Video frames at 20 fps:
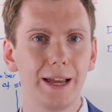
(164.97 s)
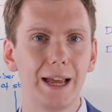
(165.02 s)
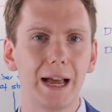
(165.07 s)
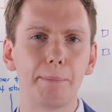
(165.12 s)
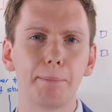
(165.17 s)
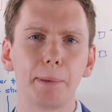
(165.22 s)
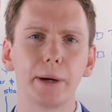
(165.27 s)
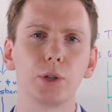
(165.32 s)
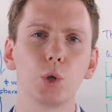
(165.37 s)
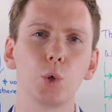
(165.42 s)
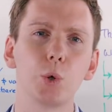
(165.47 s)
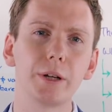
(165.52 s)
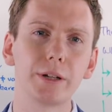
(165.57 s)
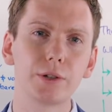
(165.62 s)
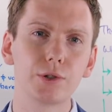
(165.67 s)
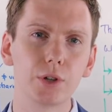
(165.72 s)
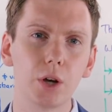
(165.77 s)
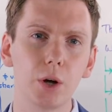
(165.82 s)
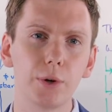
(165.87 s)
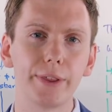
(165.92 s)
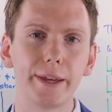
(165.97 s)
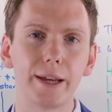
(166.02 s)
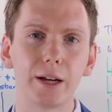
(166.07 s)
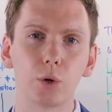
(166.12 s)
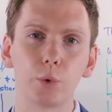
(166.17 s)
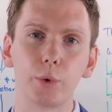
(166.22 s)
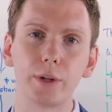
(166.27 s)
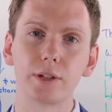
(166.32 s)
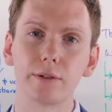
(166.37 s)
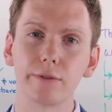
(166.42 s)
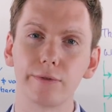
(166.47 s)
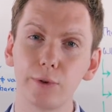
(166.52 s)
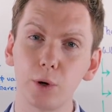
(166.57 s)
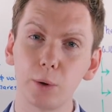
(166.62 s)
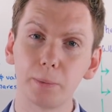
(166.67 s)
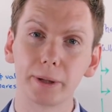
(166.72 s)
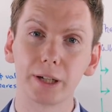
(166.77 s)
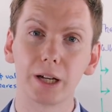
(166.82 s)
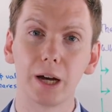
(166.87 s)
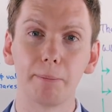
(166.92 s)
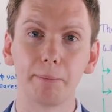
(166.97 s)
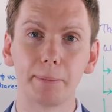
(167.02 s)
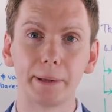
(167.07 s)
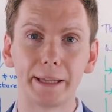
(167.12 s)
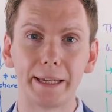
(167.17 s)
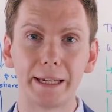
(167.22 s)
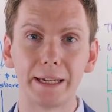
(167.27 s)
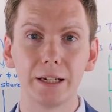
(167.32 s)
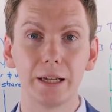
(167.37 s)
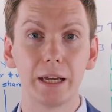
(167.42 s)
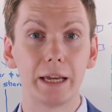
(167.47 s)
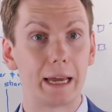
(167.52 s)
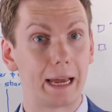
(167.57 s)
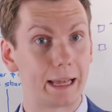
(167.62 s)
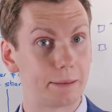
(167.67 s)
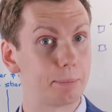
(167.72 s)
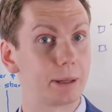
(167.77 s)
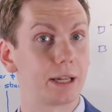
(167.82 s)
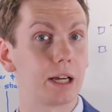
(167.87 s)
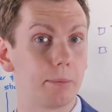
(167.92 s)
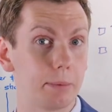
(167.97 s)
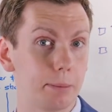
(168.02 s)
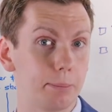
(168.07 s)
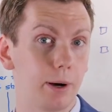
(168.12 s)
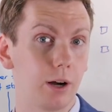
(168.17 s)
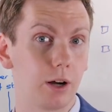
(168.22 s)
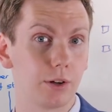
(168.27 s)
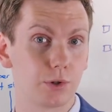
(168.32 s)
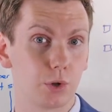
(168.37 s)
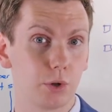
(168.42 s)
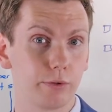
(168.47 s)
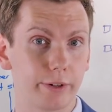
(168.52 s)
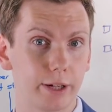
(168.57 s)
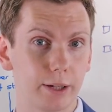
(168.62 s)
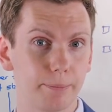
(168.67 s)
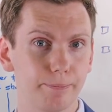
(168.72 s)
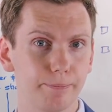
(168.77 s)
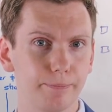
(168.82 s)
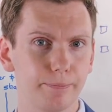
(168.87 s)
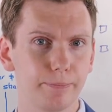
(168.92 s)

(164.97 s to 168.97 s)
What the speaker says: And by doing so, they agree to form the company and become a part of it.